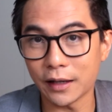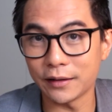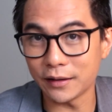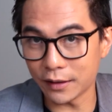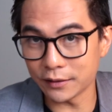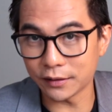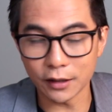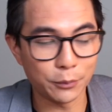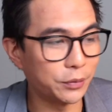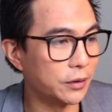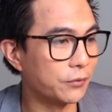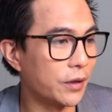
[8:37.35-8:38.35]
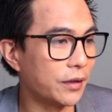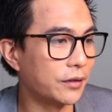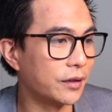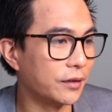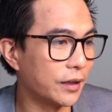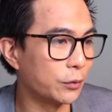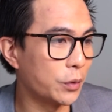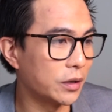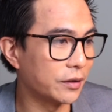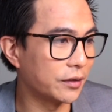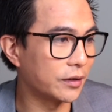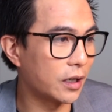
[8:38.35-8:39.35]
And, and this helps investors as
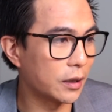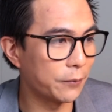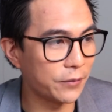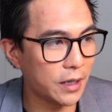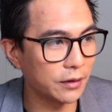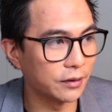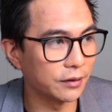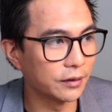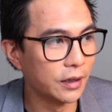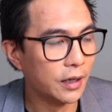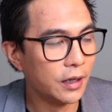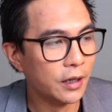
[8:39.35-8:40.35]
well as startup founders.